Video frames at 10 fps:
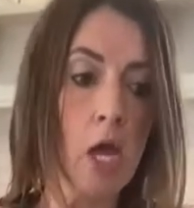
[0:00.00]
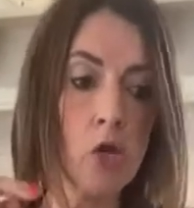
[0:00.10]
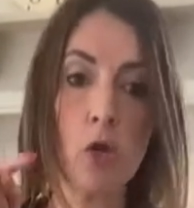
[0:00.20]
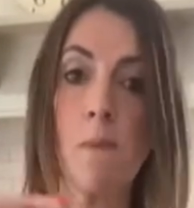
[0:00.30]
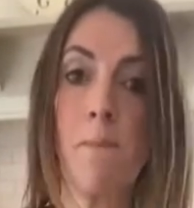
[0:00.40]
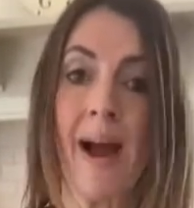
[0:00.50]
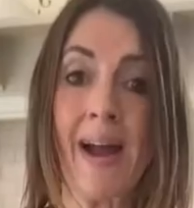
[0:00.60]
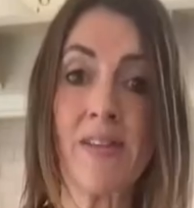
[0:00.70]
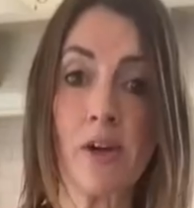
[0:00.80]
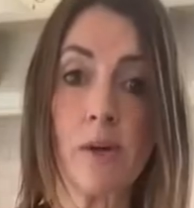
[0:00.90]
You can
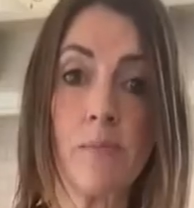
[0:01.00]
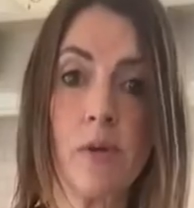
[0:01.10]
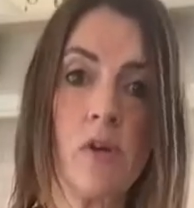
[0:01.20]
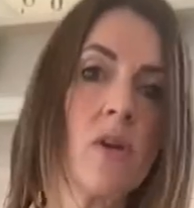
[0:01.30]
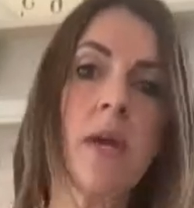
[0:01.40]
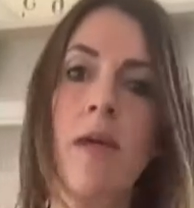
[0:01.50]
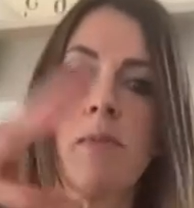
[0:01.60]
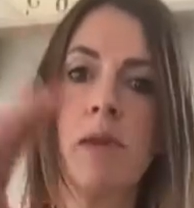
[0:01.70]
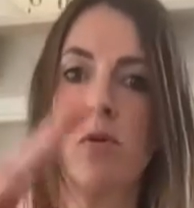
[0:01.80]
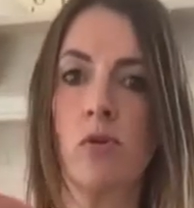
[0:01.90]
buy them, you can get
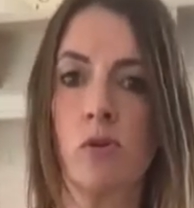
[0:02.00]
them in all